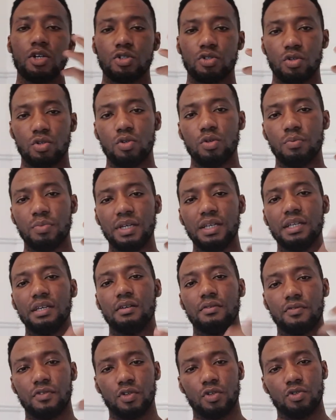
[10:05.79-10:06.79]
Do you
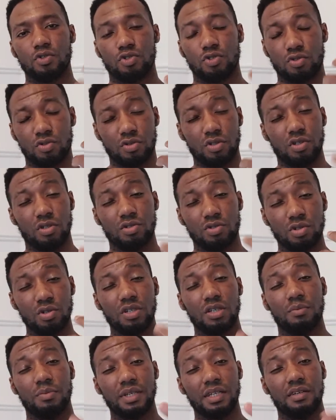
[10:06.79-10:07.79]
believe you do you
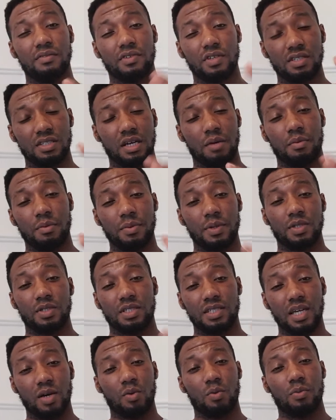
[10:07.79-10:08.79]
truly believe you're the type of
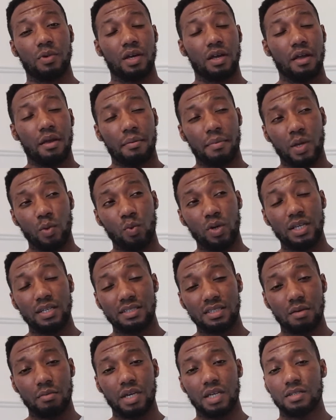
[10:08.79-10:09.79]
person that will be willing
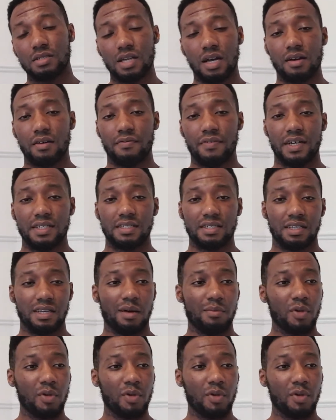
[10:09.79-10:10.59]
to make sacrifice and that?